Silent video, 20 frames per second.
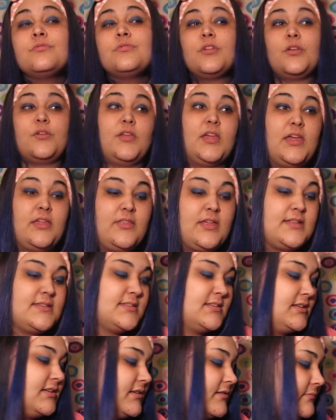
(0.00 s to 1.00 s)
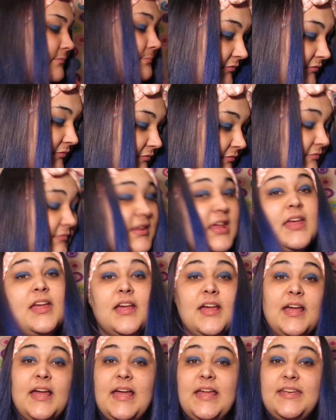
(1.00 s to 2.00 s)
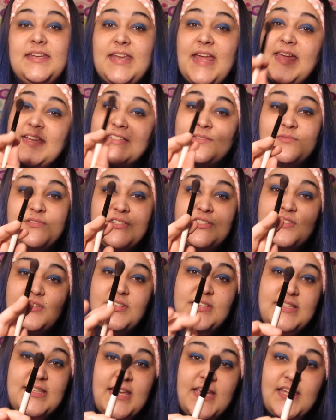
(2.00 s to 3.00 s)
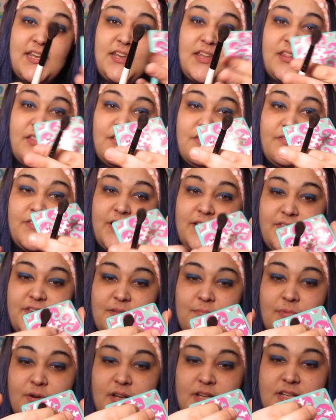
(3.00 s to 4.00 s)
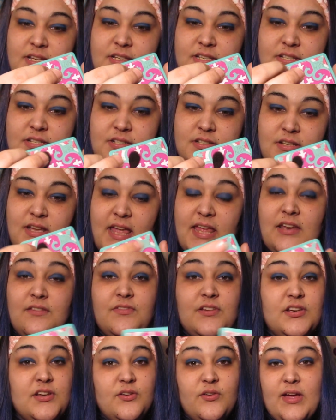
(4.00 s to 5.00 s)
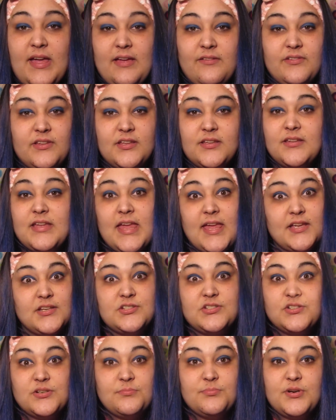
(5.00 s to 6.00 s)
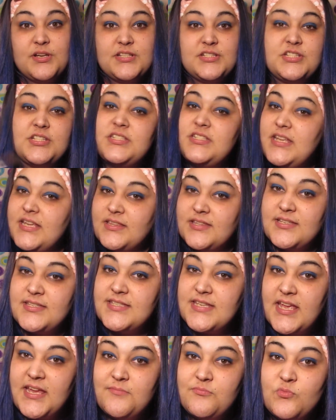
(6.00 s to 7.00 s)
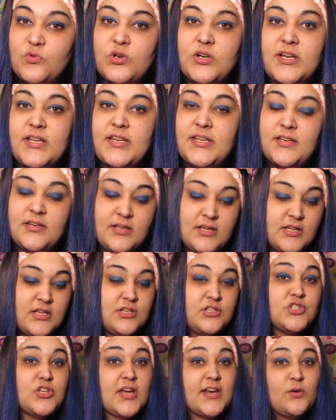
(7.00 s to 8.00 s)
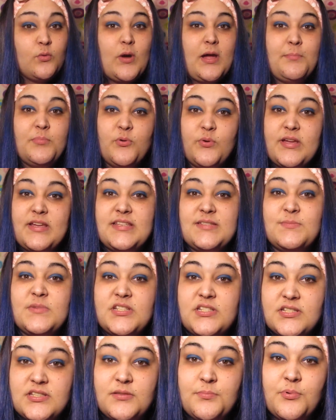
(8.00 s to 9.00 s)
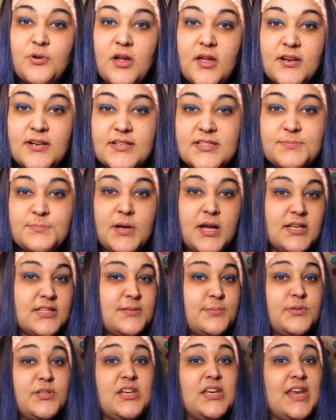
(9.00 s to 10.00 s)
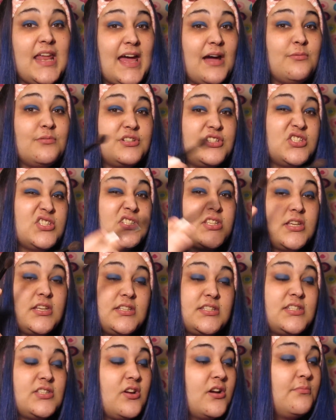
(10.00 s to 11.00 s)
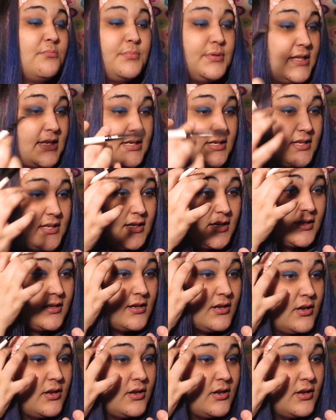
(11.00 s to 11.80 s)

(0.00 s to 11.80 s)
Okay, that's good. And next we're just going to take another fluffy brush, and if you don't have an extra brush, just take the same one and try to wipe away as much of the product as possible. Now we're just going to start blending.